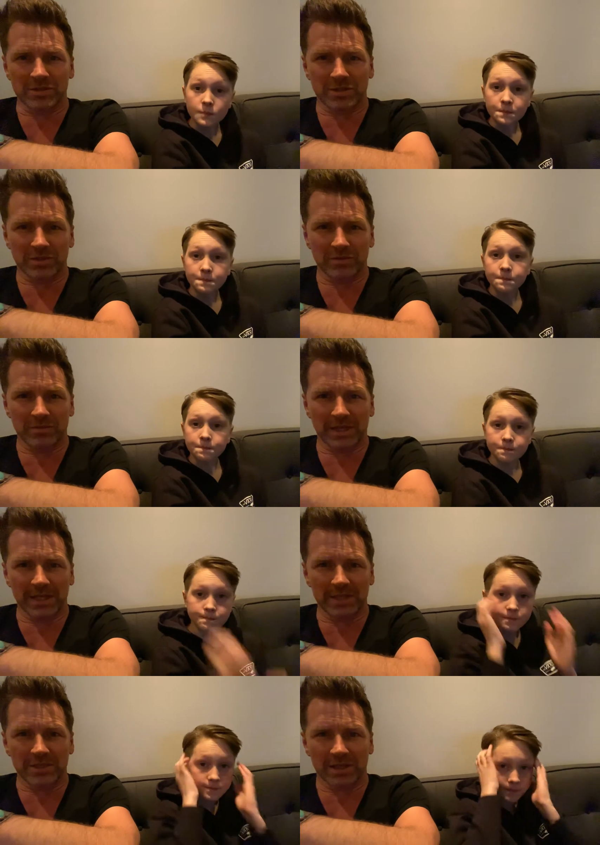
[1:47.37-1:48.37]
Speaker 1: two
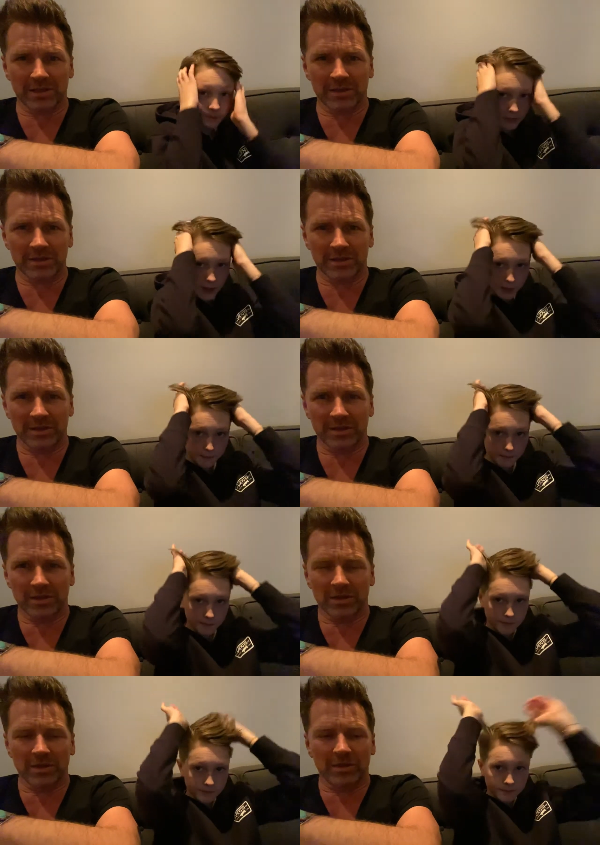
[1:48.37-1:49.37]
meeting each other? Yep.
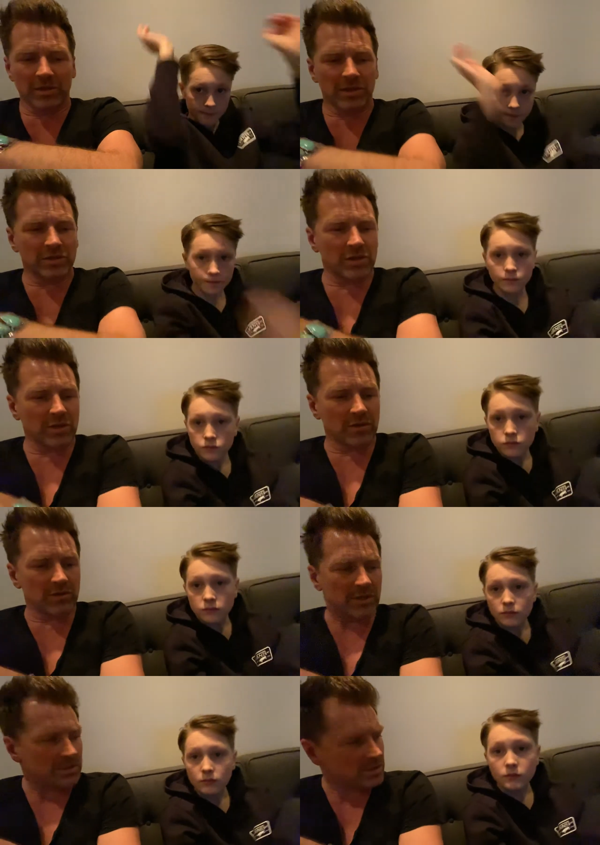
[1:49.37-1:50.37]
Do you?
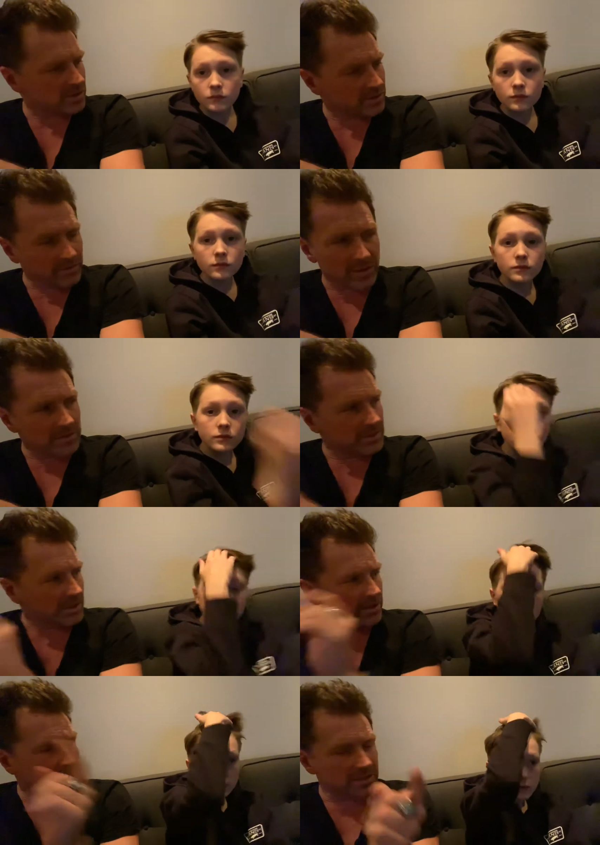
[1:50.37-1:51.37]
Let's turn the volume down
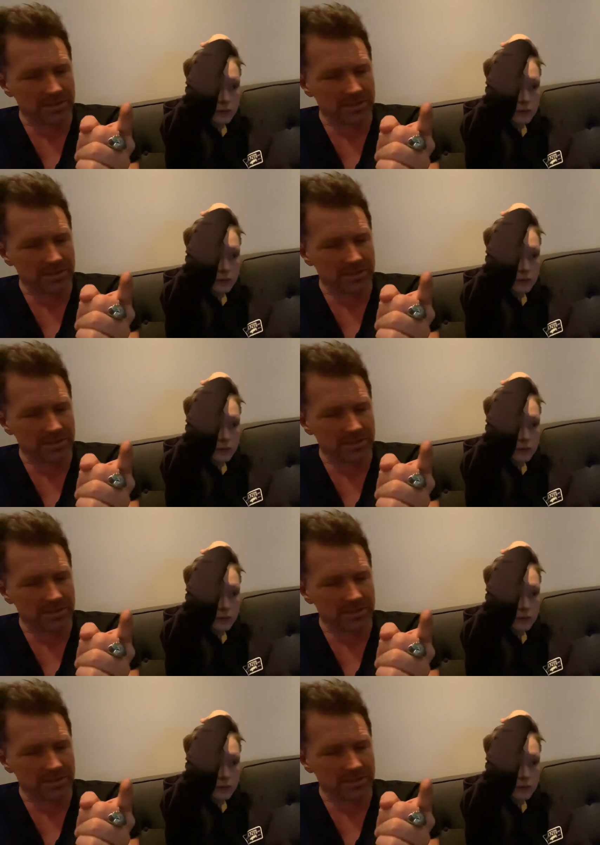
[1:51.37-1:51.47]
on this